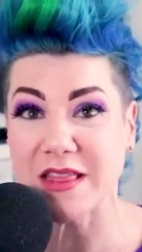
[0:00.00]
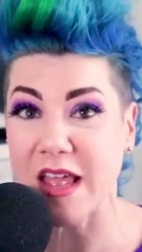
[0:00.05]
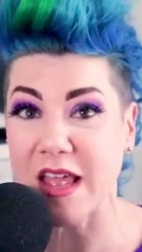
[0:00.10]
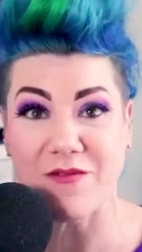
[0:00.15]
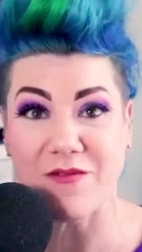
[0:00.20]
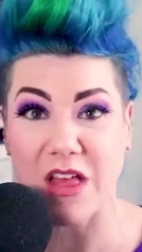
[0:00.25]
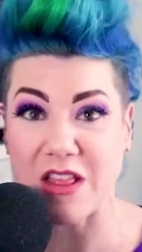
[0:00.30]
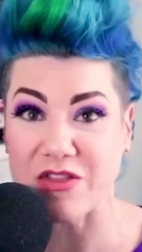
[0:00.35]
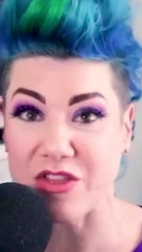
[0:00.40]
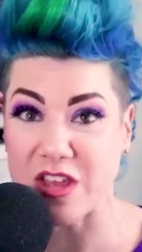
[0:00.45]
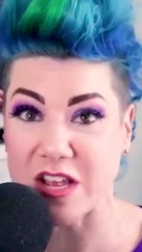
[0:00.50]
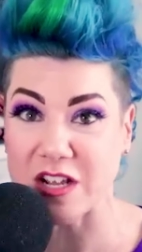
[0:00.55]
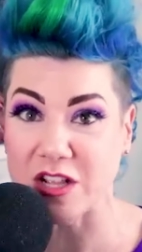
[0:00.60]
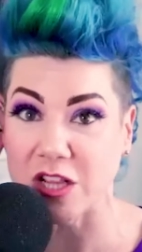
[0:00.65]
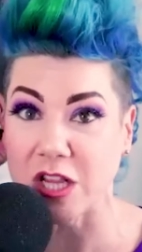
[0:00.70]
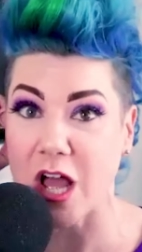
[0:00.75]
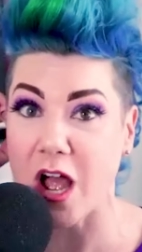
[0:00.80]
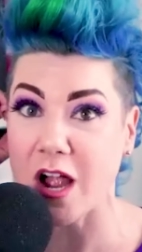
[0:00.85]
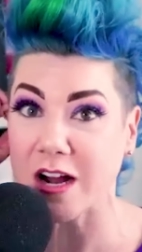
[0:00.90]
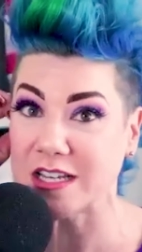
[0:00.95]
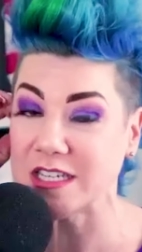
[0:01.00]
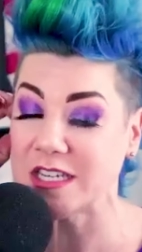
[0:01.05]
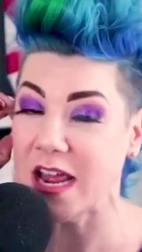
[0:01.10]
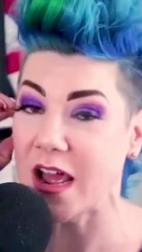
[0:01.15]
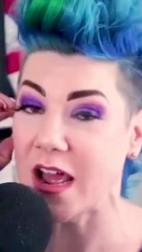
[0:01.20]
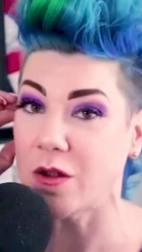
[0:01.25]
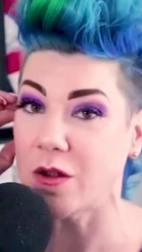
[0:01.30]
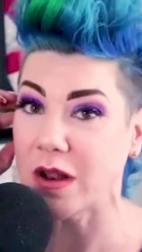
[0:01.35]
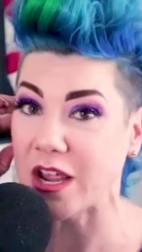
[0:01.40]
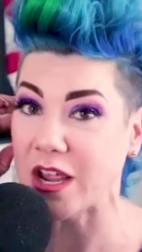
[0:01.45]
They have that thing locked
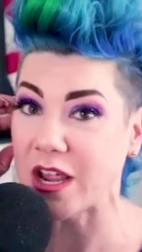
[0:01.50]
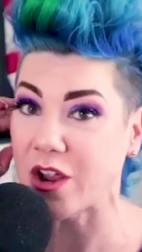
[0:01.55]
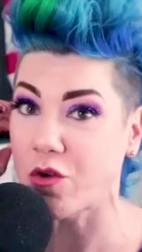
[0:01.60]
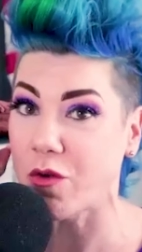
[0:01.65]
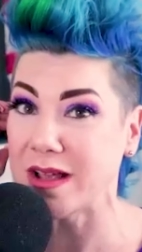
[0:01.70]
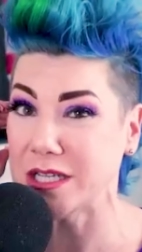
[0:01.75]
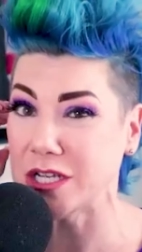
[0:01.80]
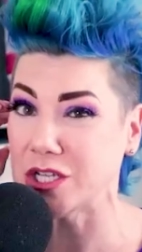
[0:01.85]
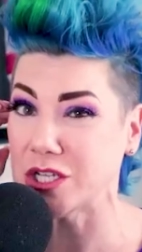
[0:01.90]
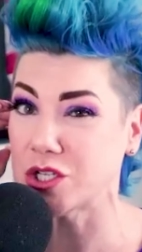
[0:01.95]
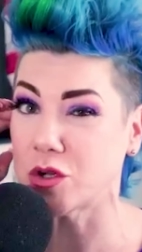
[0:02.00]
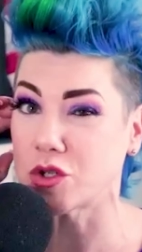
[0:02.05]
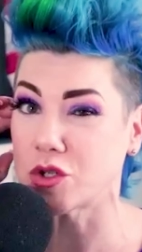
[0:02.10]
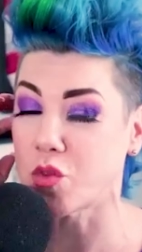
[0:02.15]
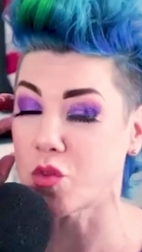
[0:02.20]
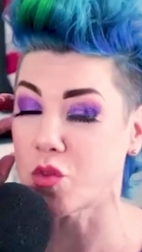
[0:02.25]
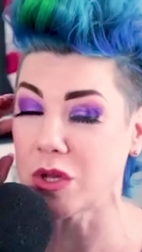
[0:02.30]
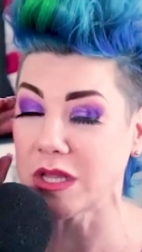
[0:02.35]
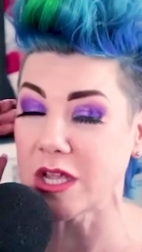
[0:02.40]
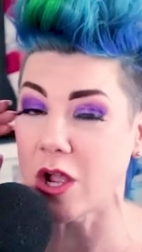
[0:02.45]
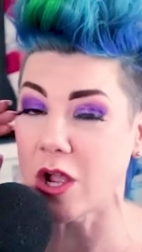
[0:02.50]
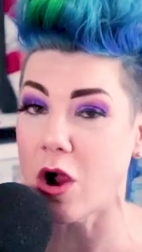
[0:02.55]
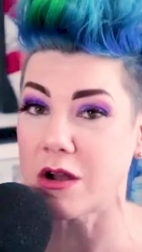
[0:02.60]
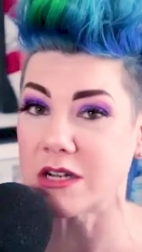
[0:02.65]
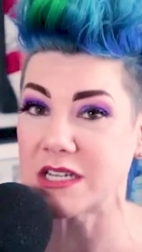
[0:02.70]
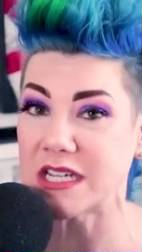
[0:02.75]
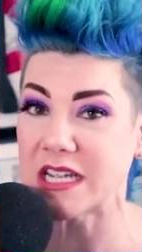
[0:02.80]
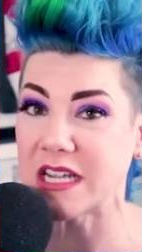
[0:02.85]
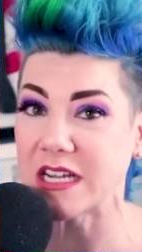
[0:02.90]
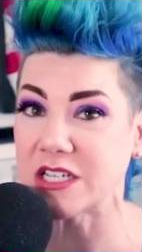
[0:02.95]
down like crazy, so it's really
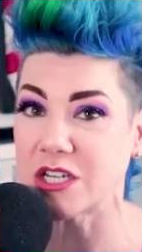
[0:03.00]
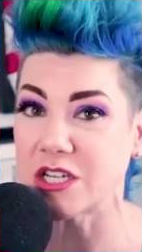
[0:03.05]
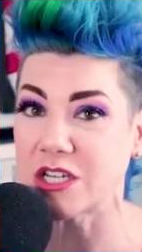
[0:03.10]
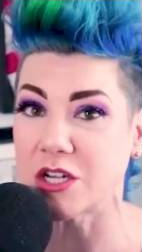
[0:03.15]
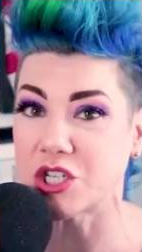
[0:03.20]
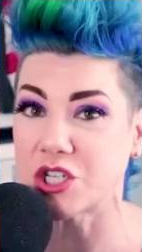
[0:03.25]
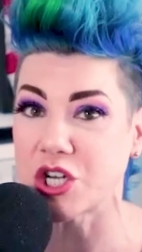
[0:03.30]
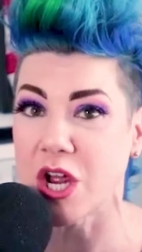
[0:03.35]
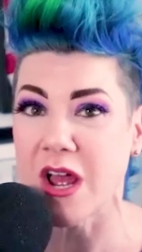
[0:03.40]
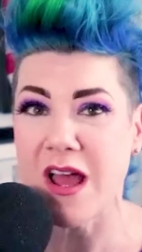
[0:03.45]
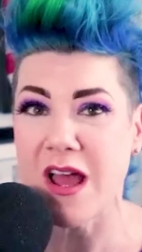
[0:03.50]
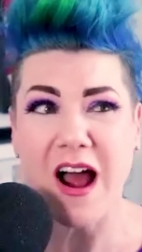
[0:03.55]
hard to get in touch.